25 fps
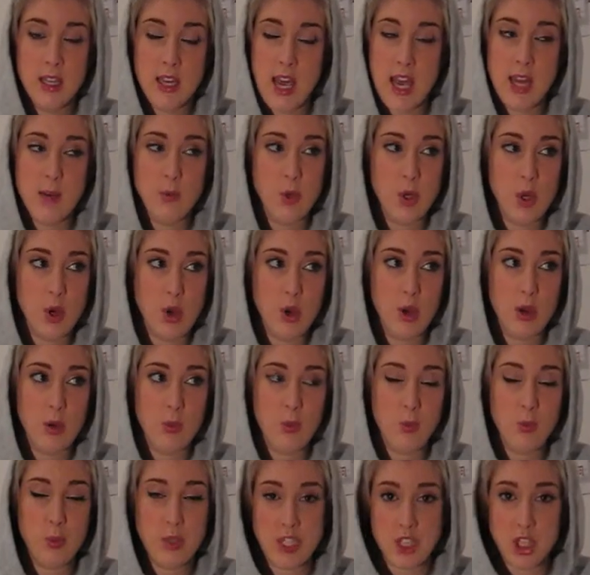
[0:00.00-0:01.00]
And
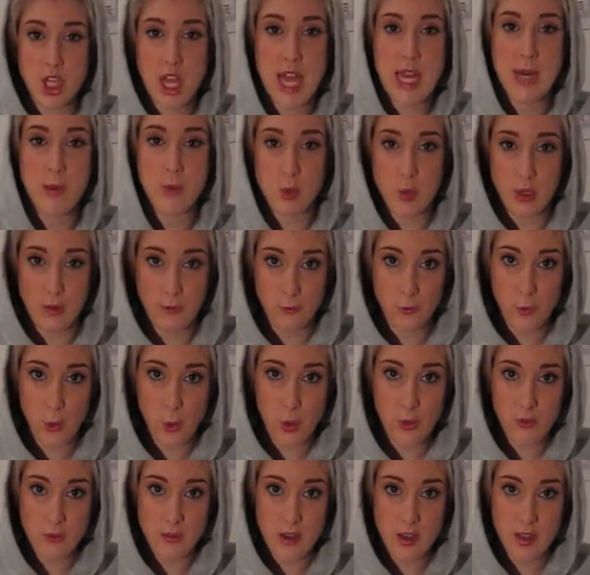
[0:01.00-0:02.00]
we shared it between
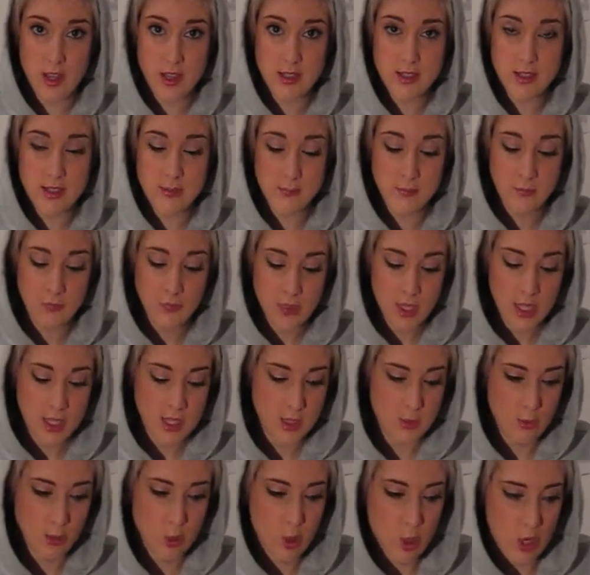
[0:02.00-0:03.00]
4 of us.
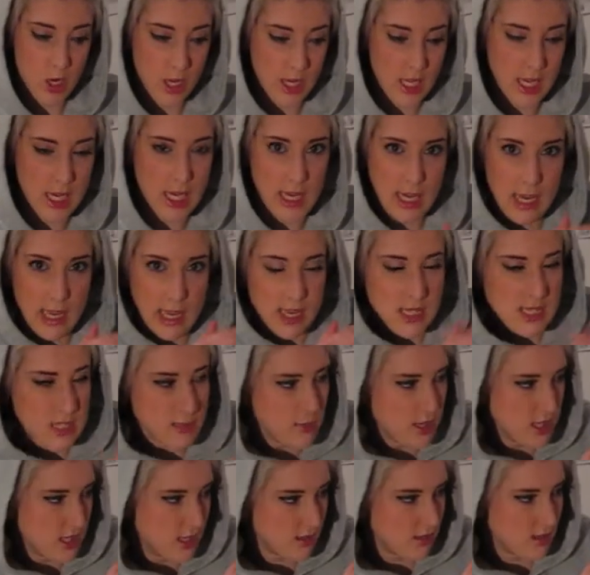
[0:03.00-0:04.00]
So we've got like a glass. I
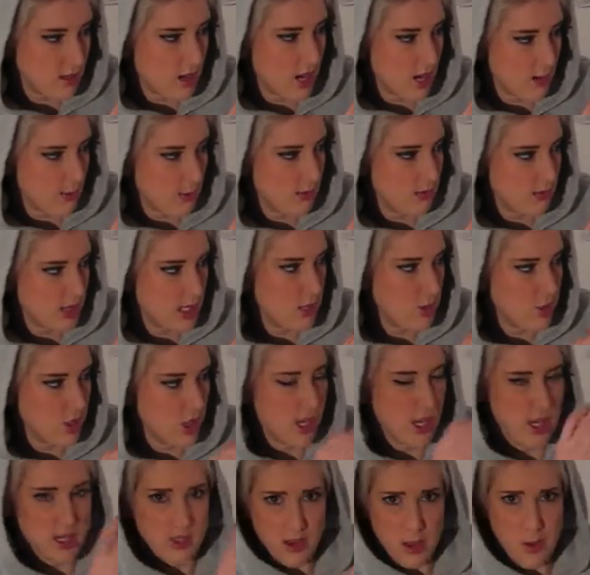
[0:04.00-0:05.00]
mean, the size, it was
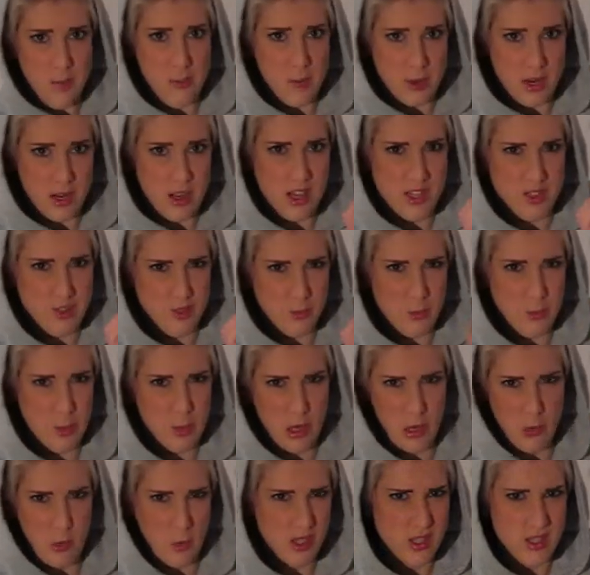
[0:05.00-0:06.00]
literally like a tumbler. You sort of put
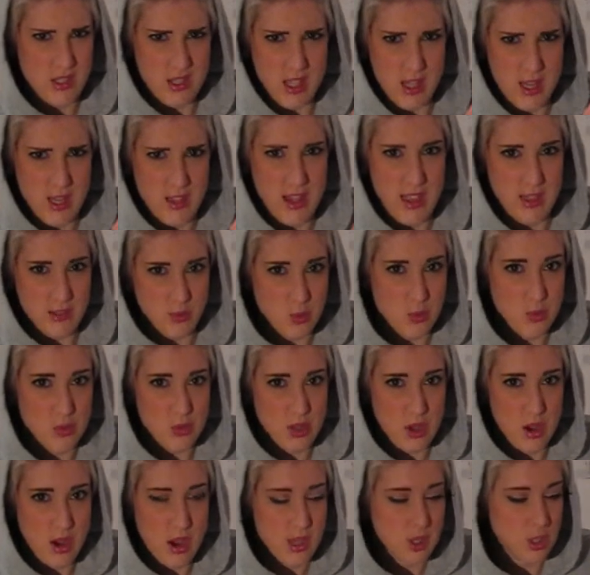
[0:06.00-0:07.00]
like whiskey in, that sort of
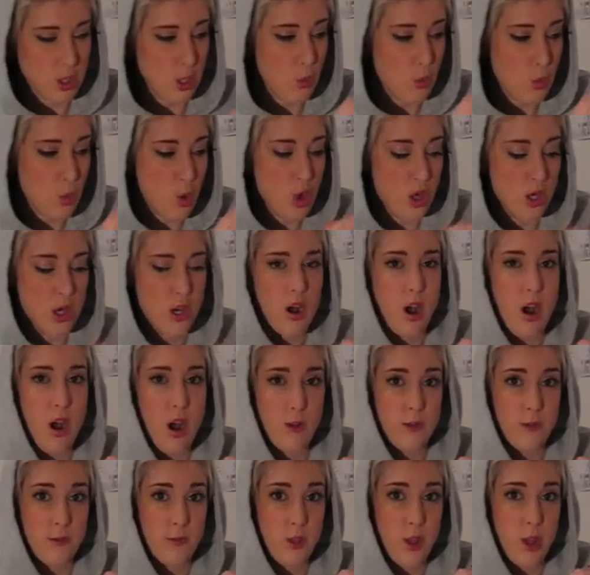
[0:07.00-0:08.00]
size. So you got 1 and 1/2
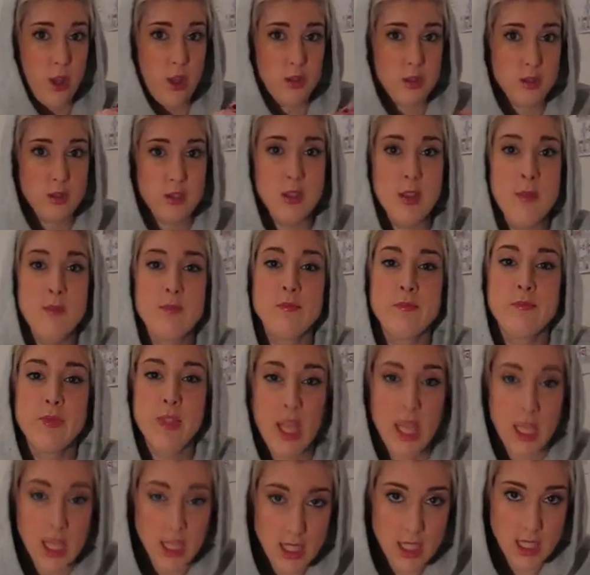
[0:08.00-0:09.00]
of those
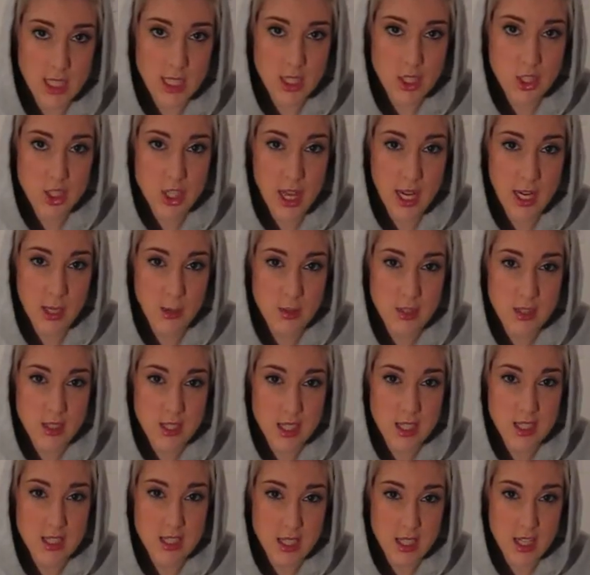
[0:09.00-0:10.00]
each, and it was
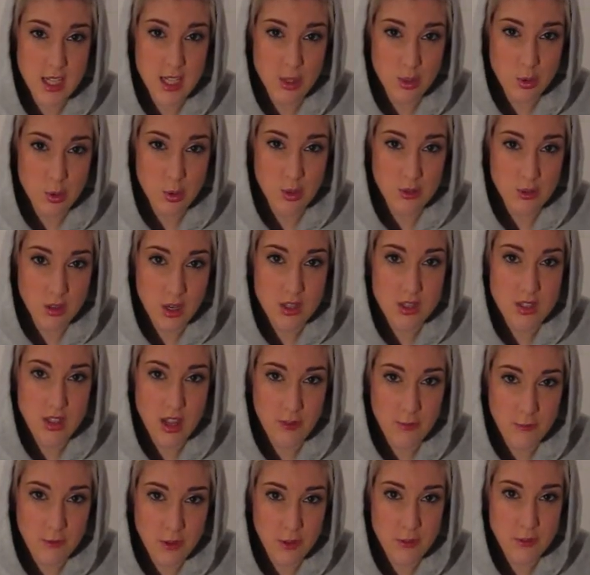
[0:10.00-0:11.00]
€16,
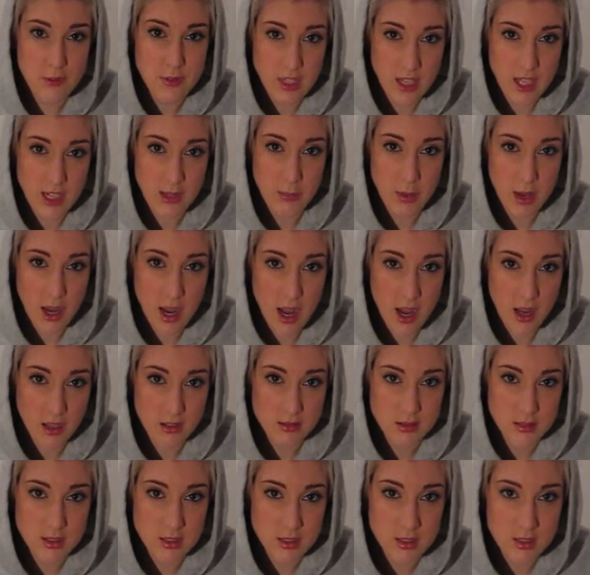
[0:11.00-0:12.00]
like
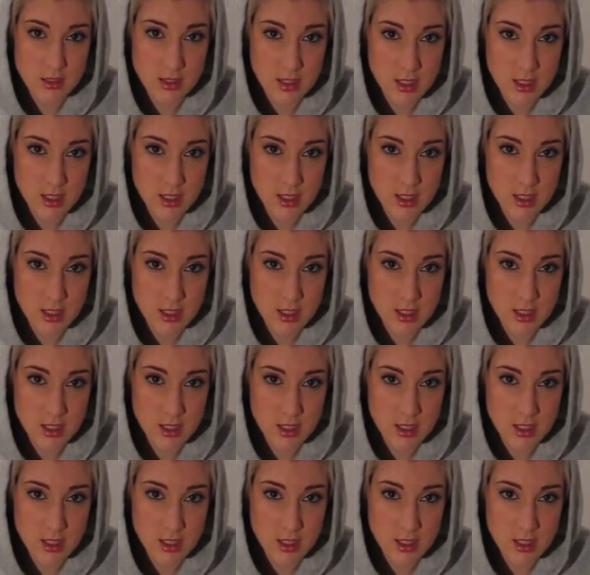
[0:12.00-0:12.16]
£15.